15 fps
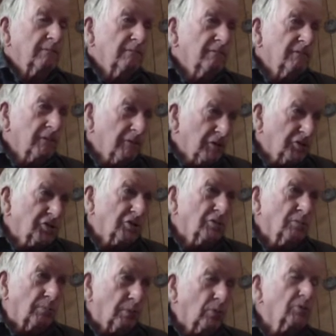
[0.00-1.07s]
very
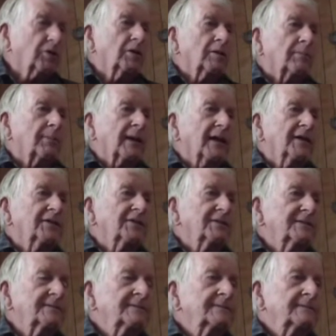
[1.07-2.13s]
soon pulled into place,